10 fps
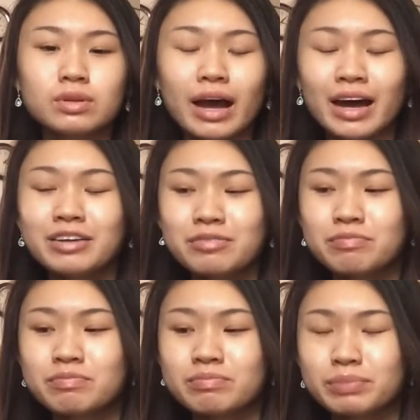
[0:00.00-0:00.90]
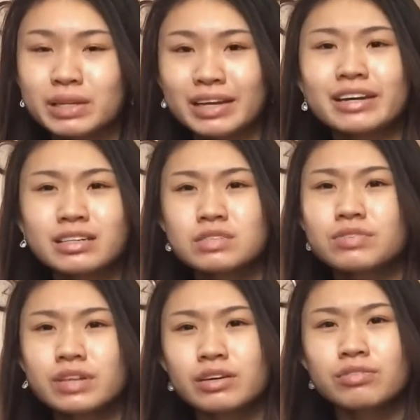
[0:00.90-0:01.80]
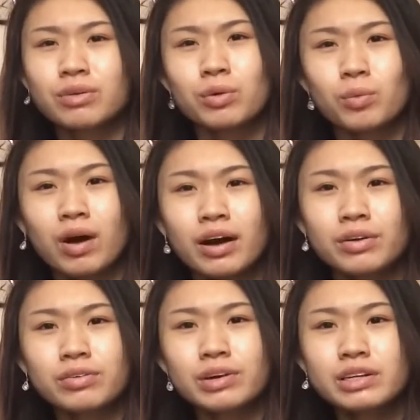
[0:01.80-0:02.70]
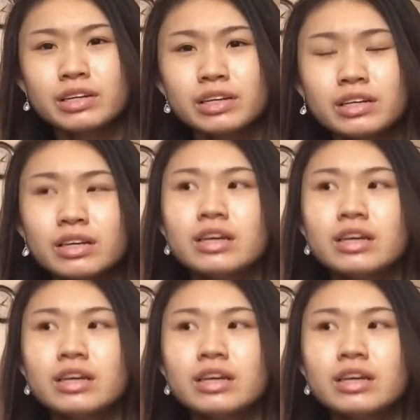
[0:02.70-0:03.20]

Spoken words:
I planned this video for a while already,